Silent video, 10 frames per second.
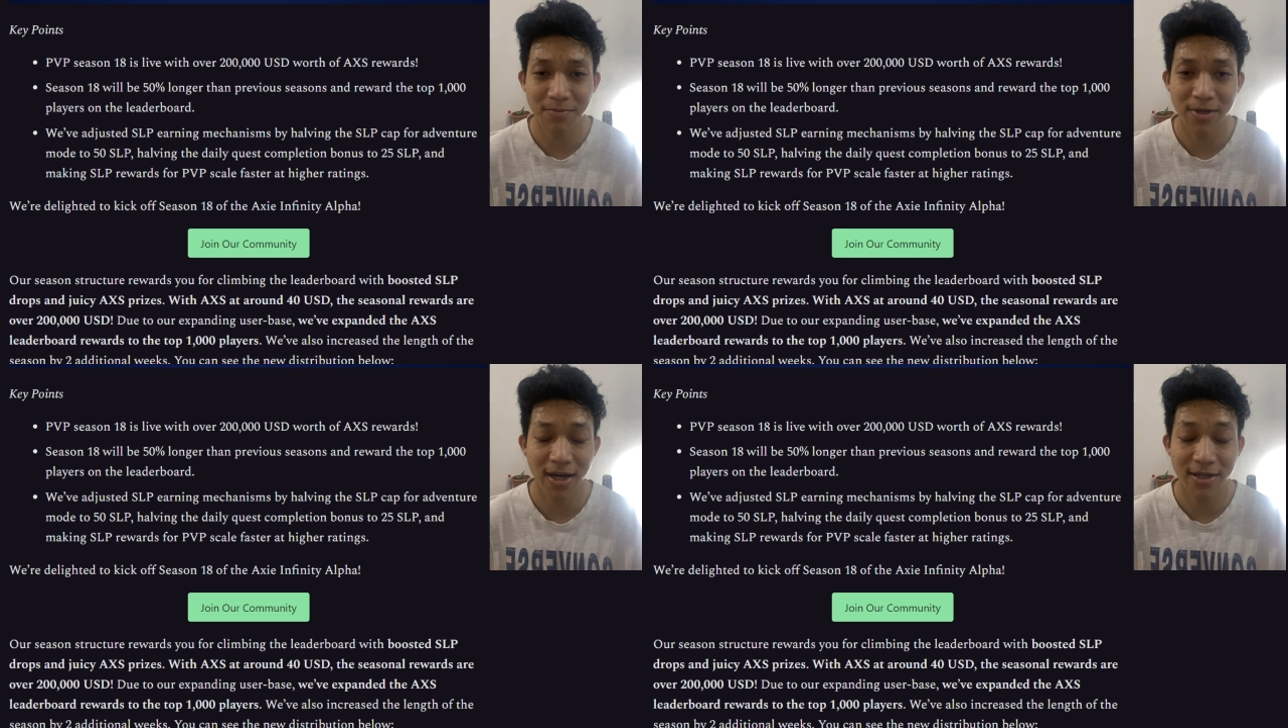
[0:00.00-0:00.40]

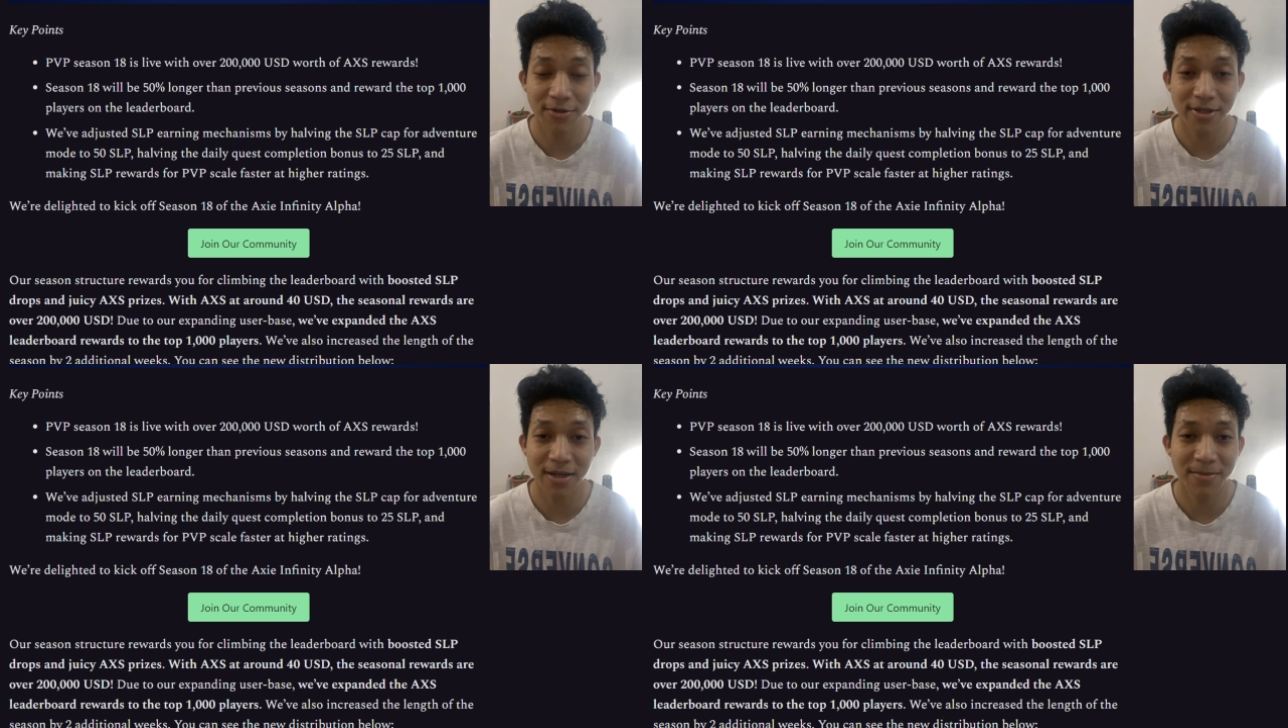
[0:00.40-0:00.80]

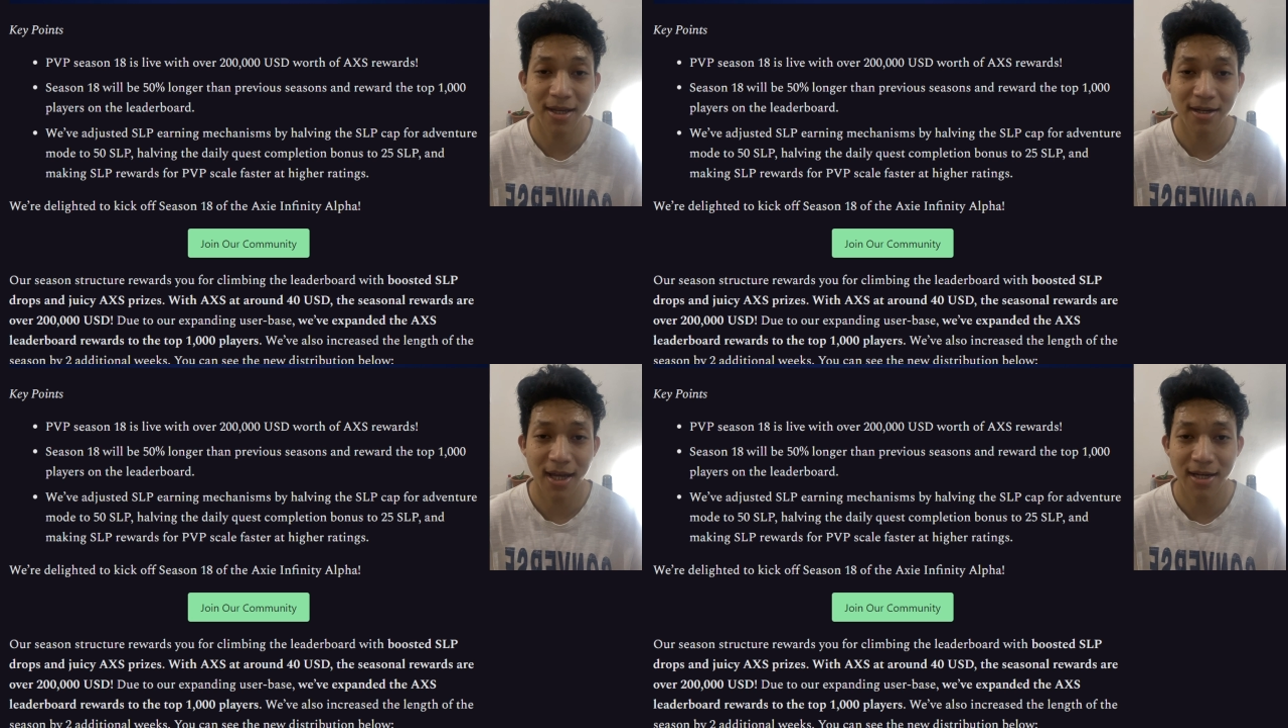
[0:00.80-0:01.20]
prize or
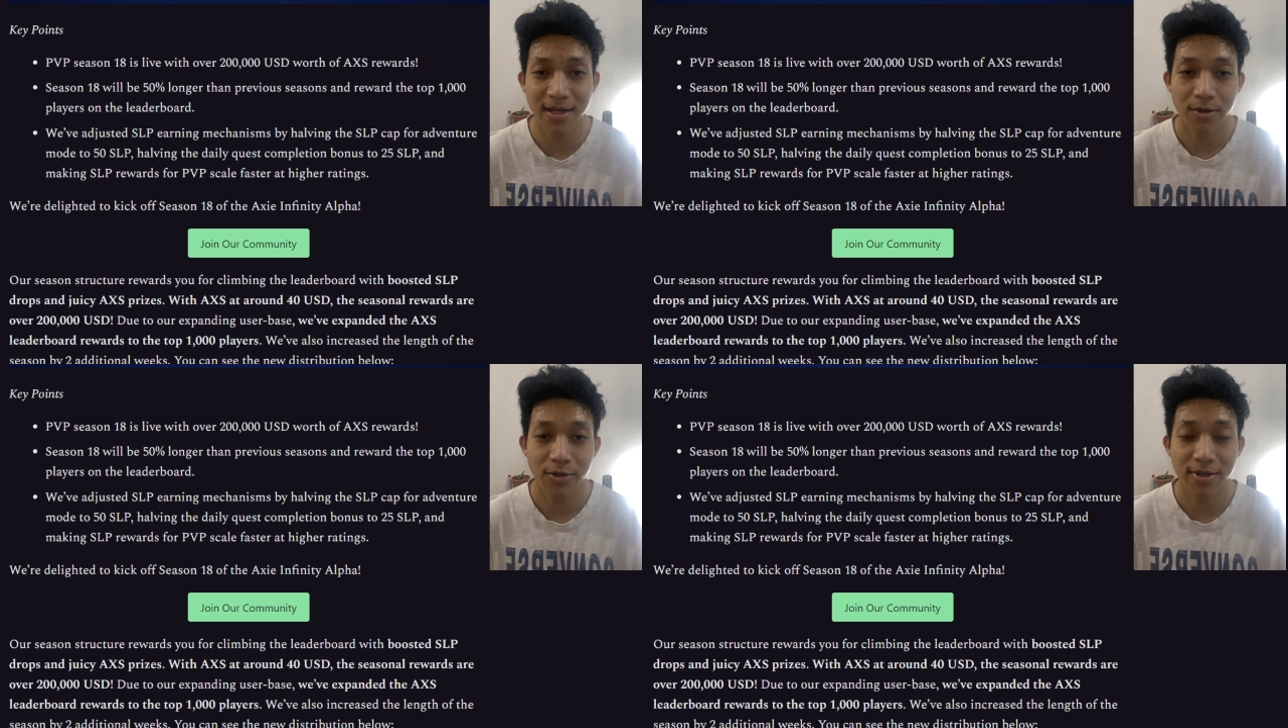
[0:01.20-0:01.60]
something
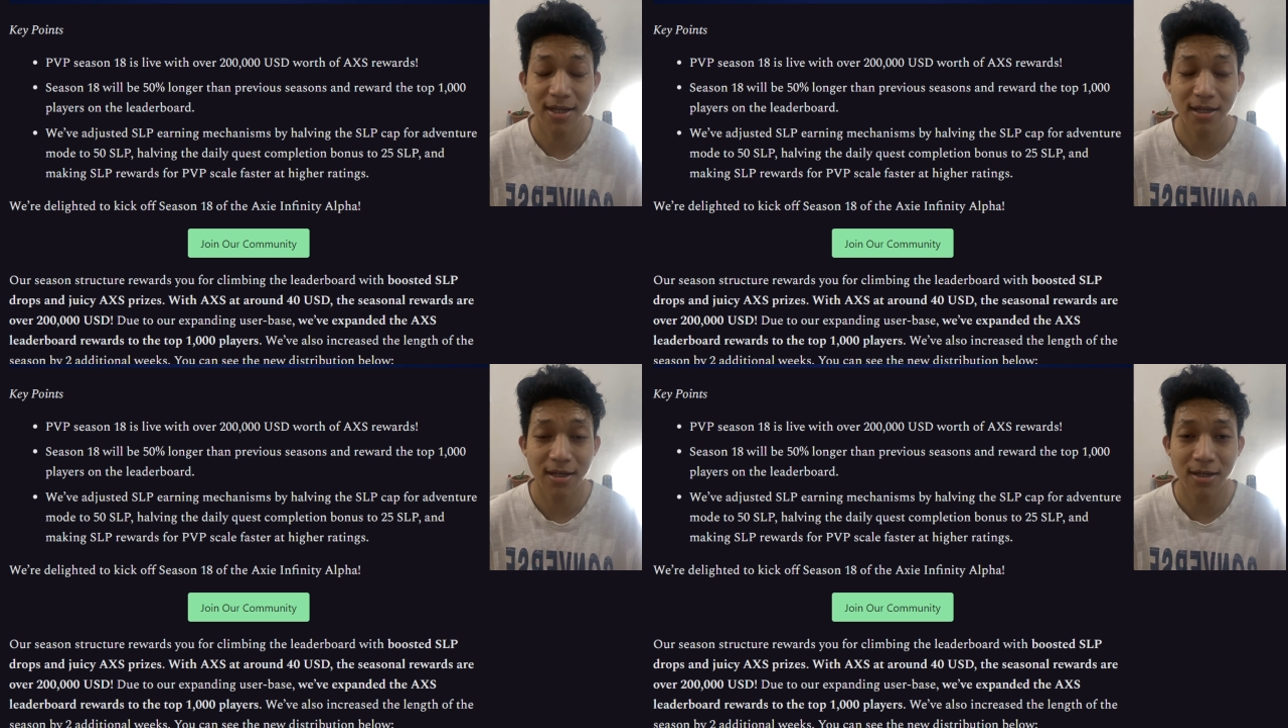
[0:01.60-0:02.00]
like that. So
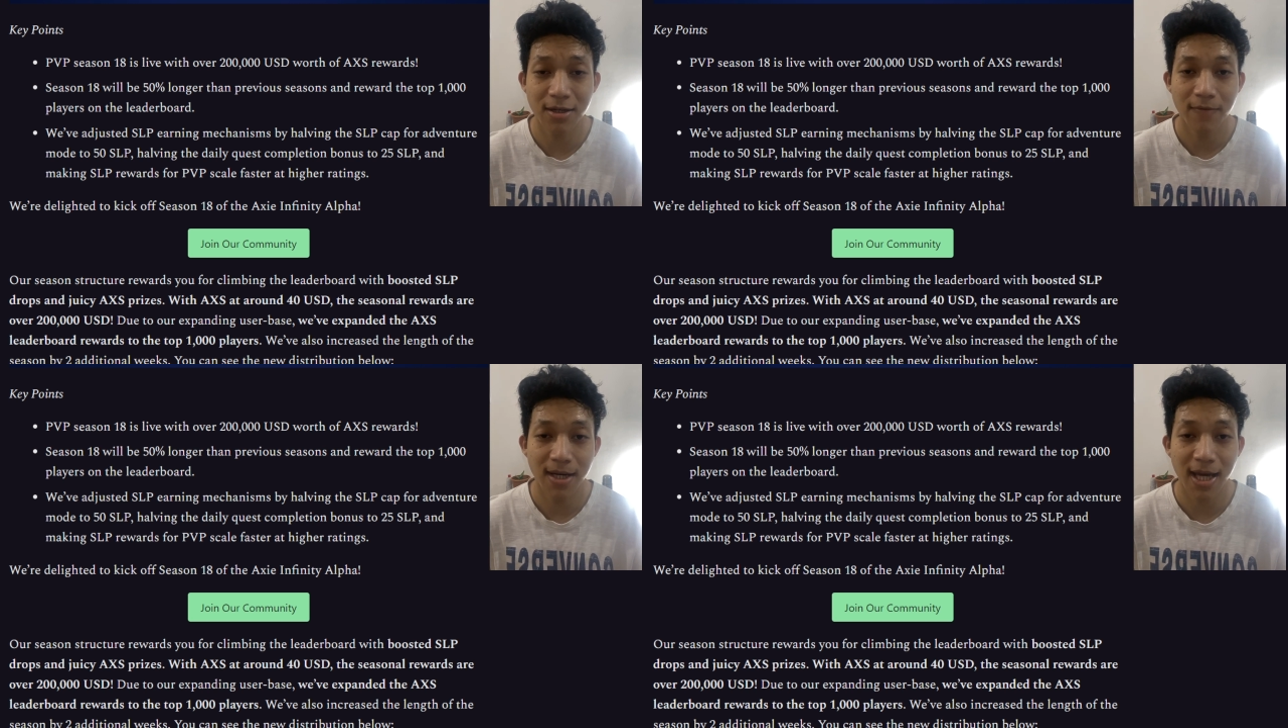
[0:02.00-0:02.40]
this
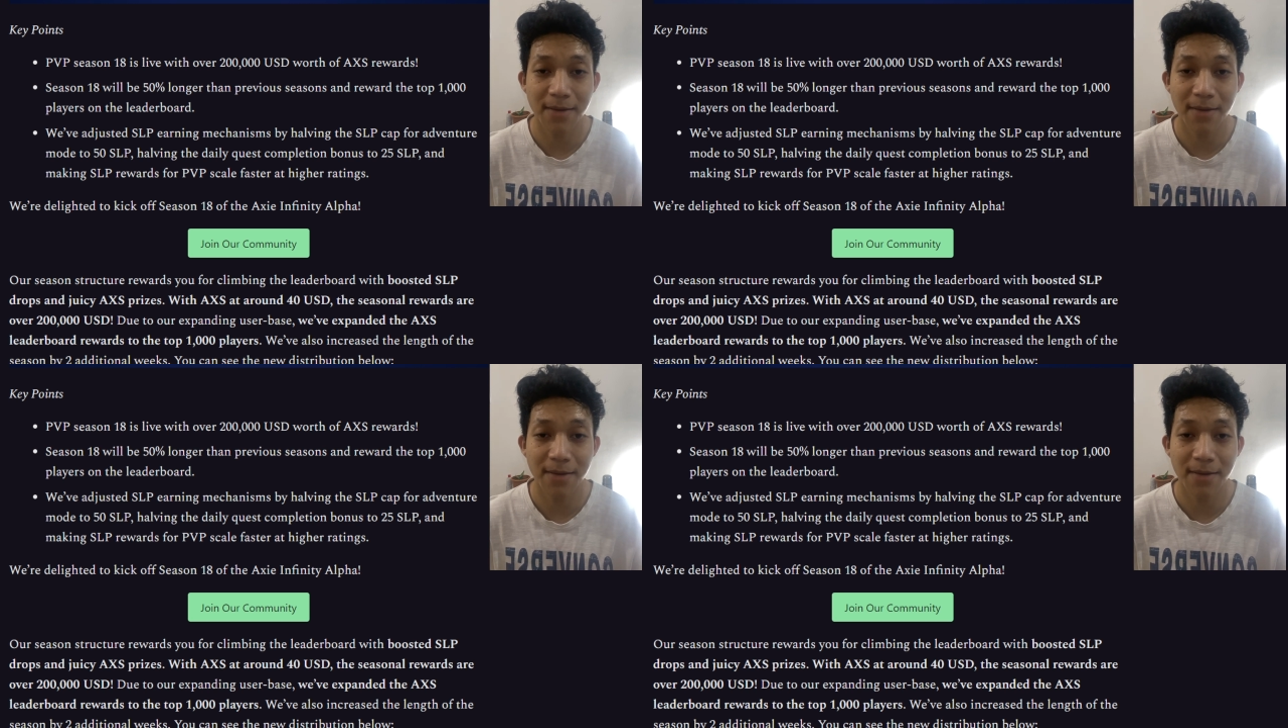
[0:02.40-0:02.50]
decision will